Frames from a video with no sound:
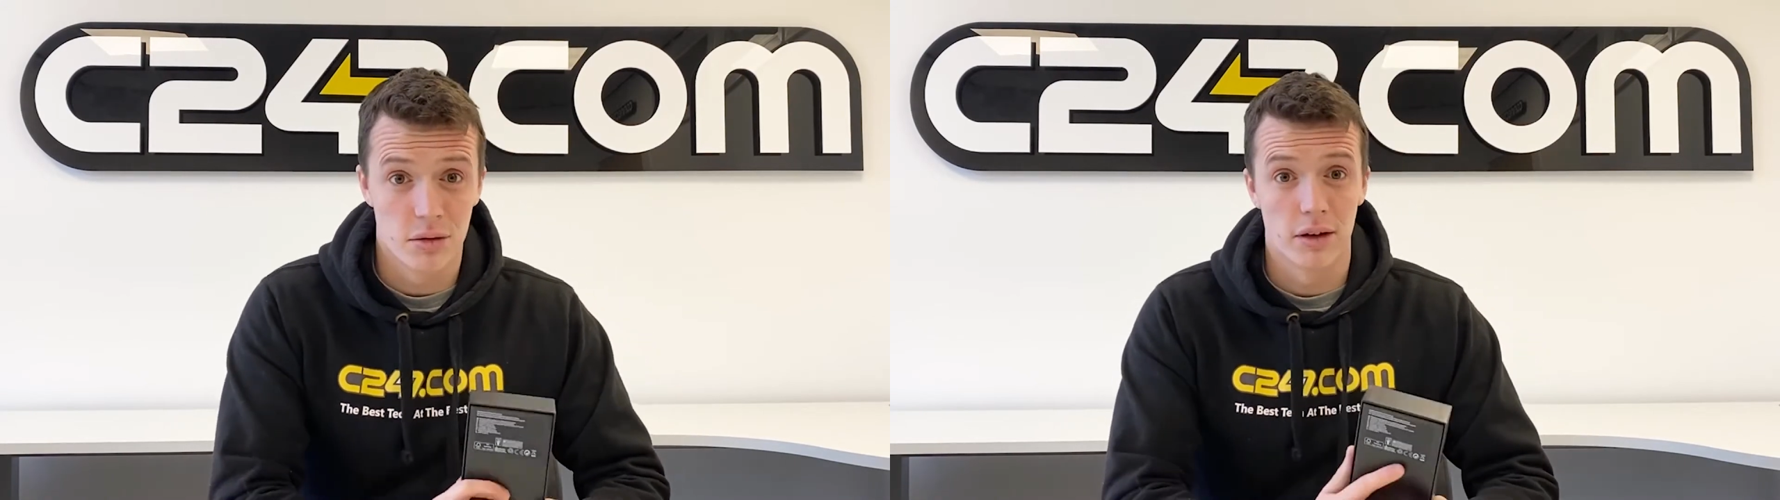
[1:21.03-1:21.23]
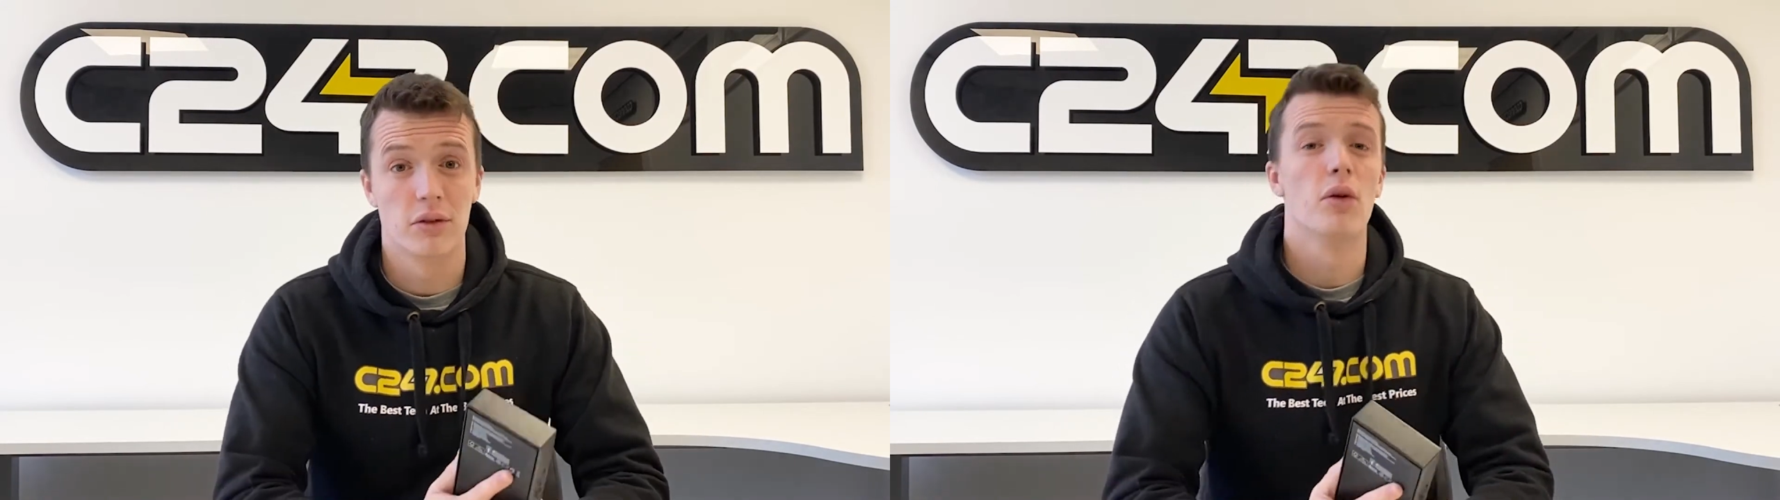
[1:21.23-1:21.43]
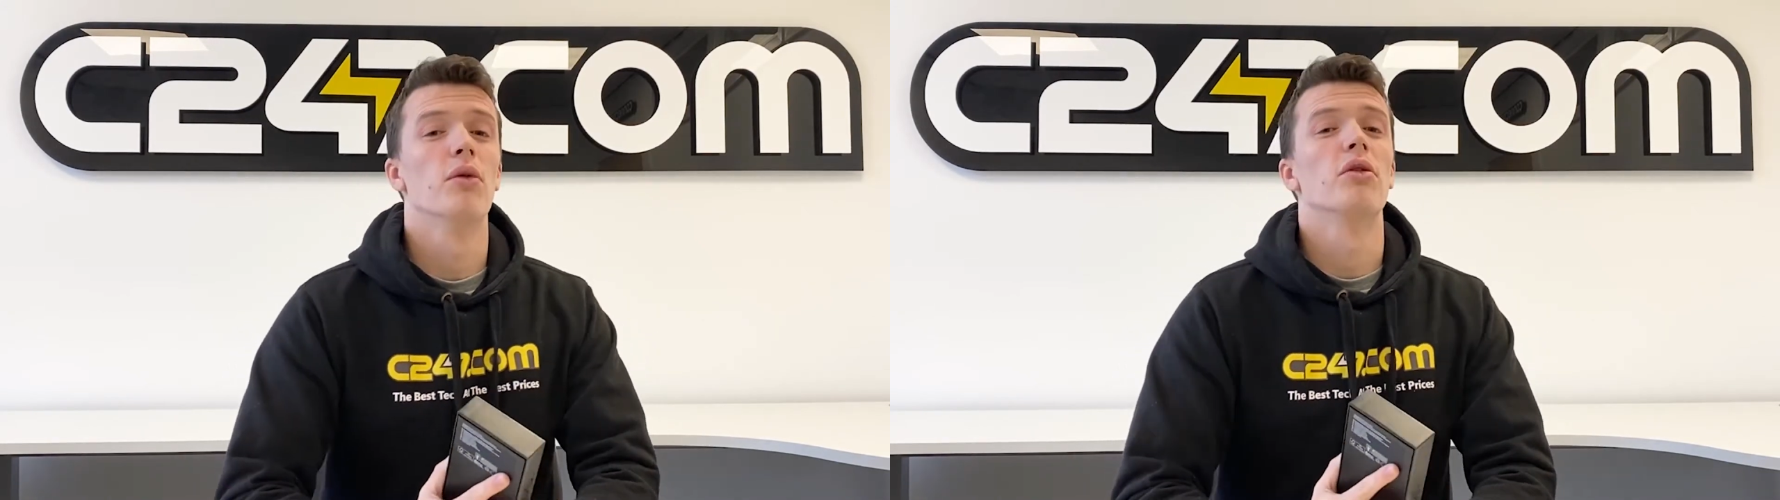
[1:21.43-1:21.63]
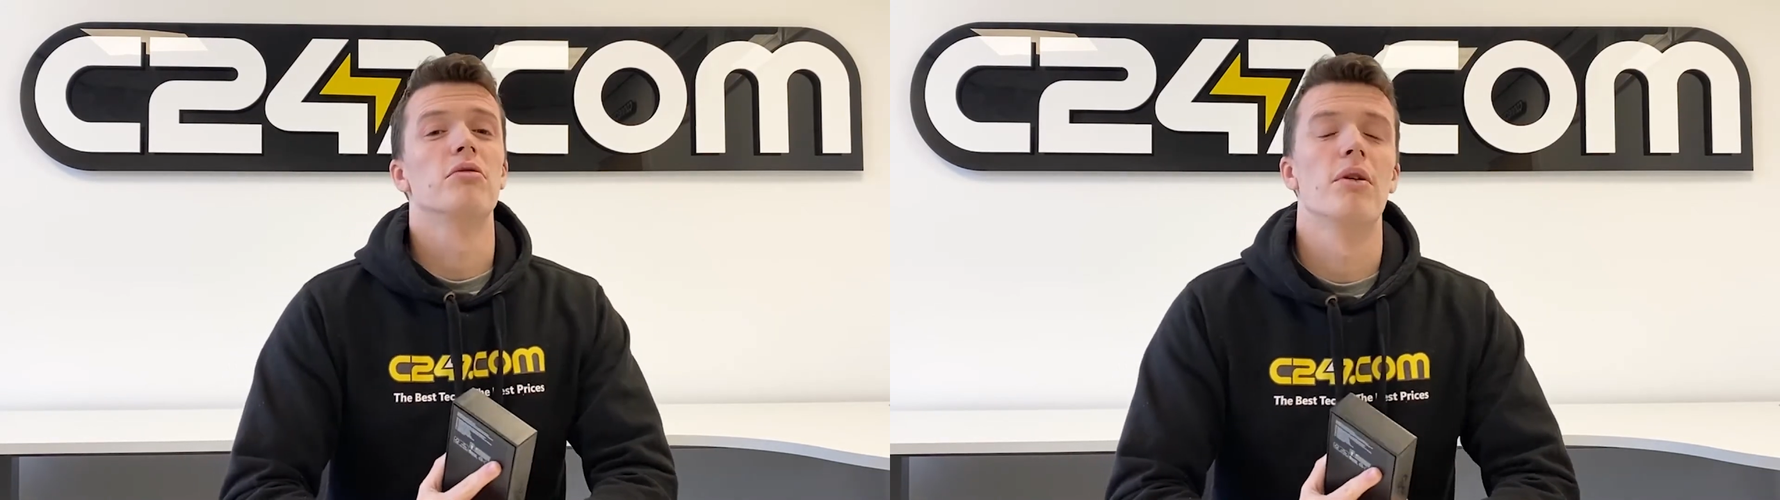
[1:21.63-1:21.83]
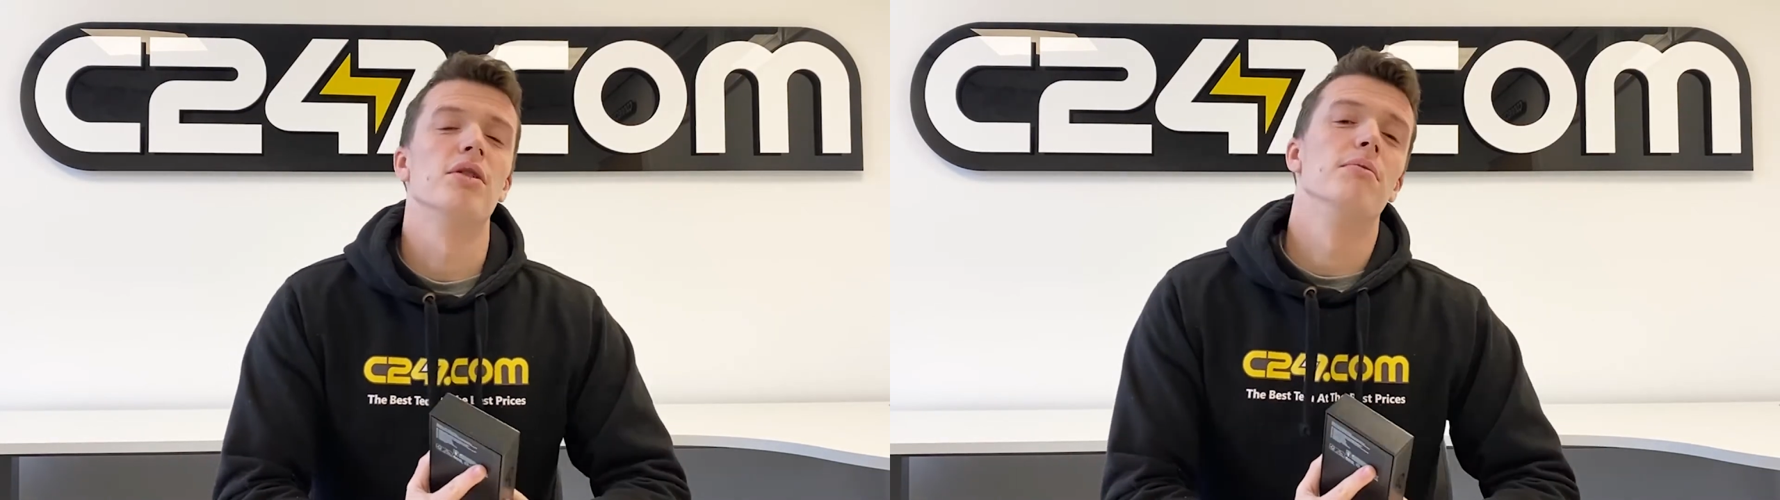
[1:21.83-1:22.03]
Of course,
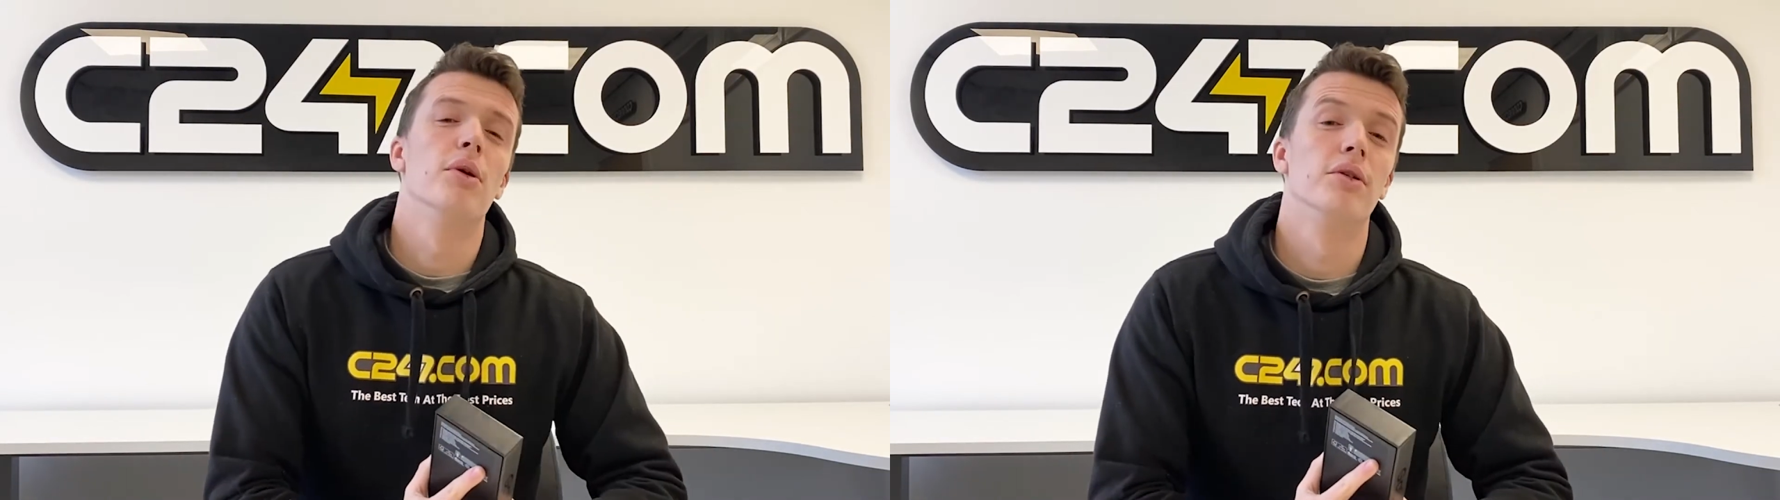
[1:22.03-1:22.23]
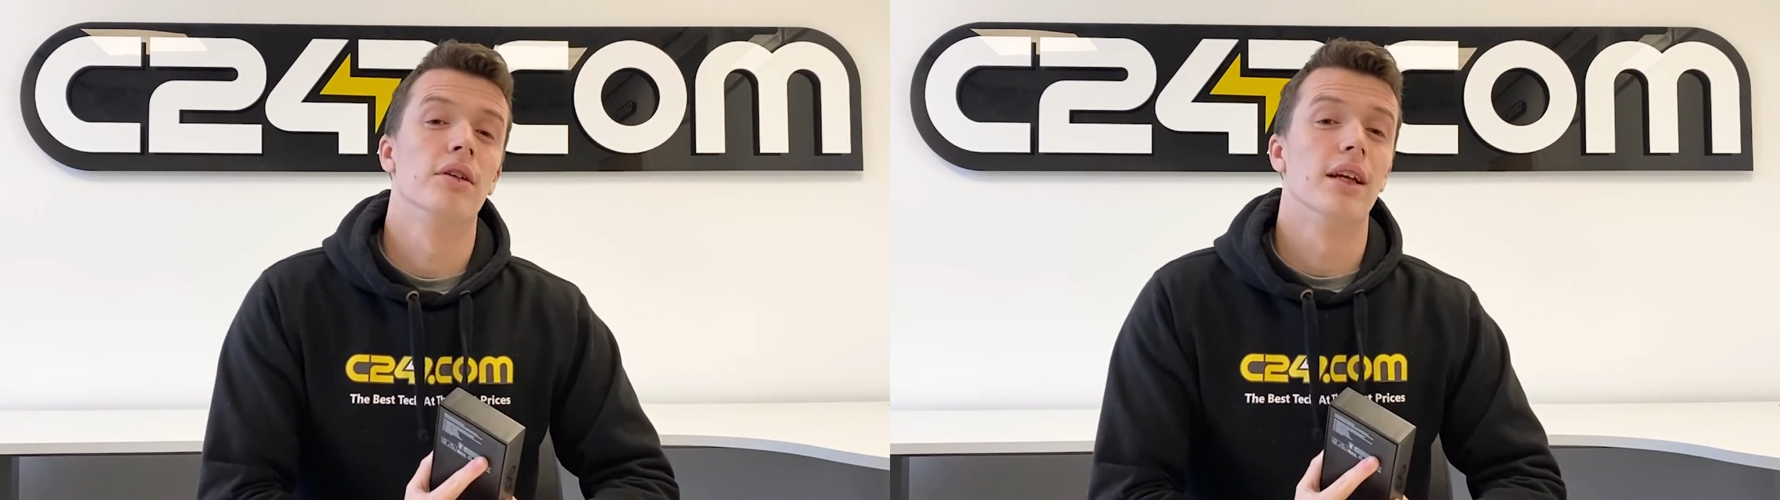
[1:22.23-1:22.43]
most importantly,